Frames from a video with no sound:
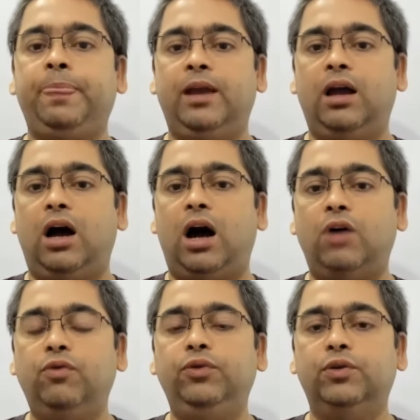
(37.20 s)

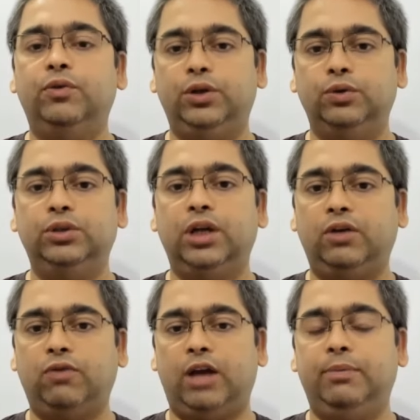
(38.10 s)
how you will do the
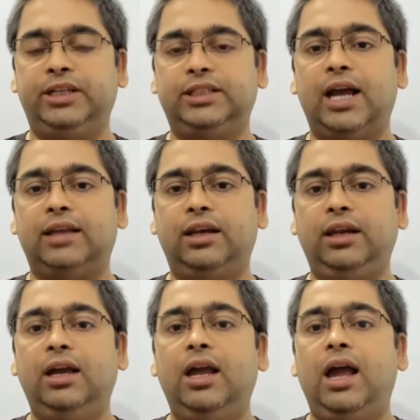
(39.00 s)
requirements
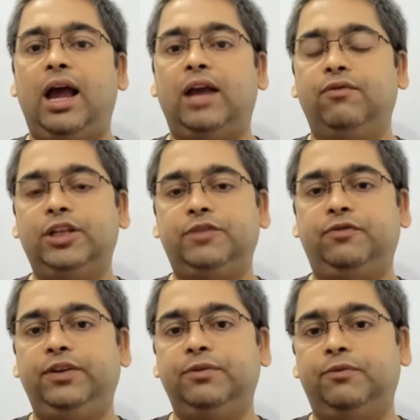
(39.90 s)
gathering and which
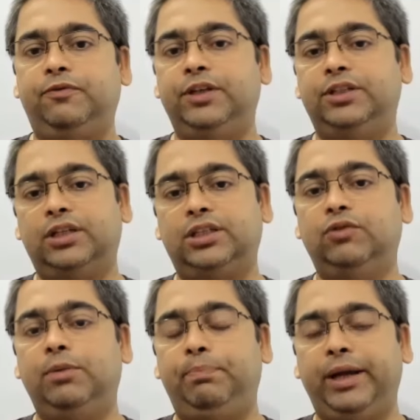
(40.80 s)
features you
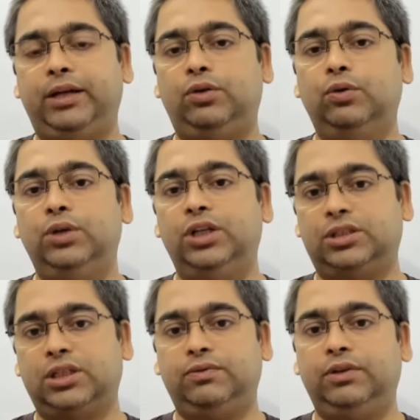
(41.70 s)
will pick to
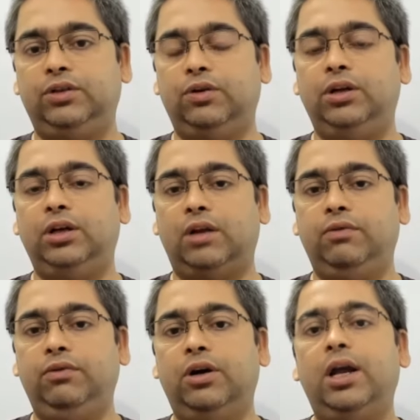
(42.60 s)
discuss with your
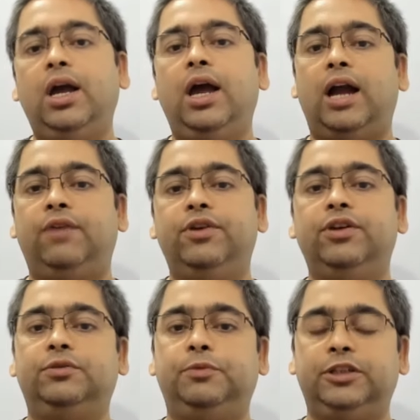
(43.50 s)
interviewer and
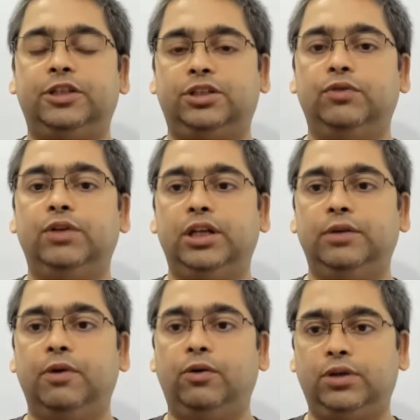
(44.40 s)
which features you will
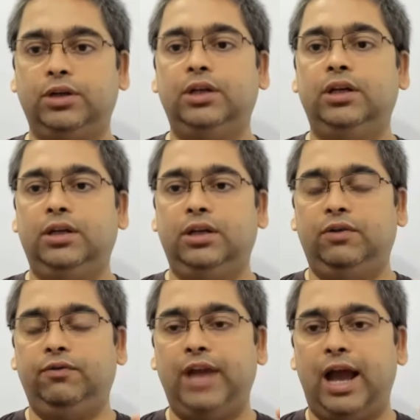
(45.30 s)
leave out.
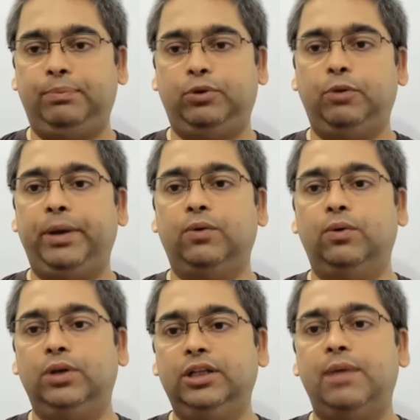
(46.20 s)
We have to pick
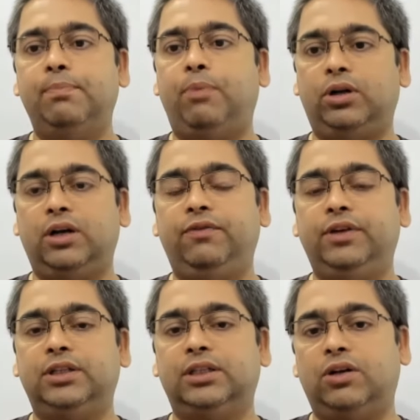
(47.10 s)
only the important
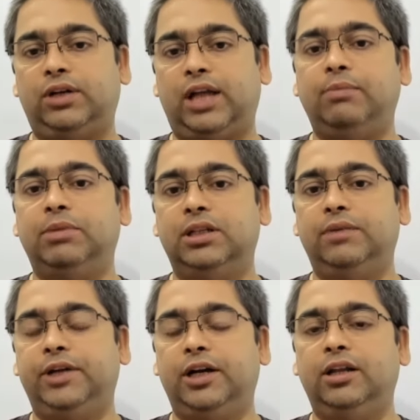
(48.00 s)
features. Our time is
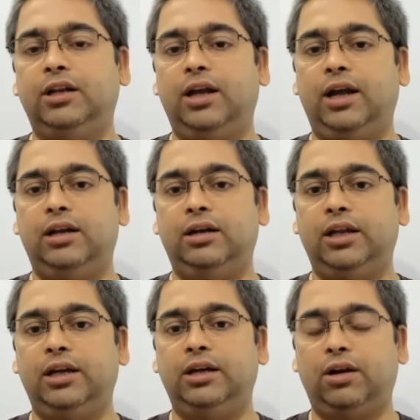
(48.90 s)
limited in a LLD
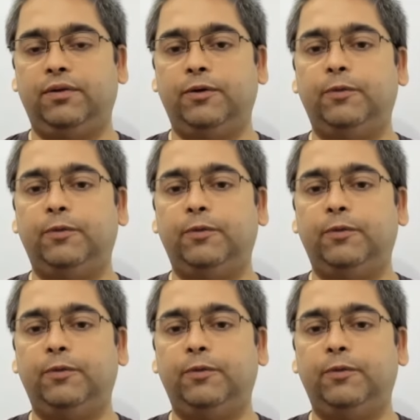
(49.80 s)
interview.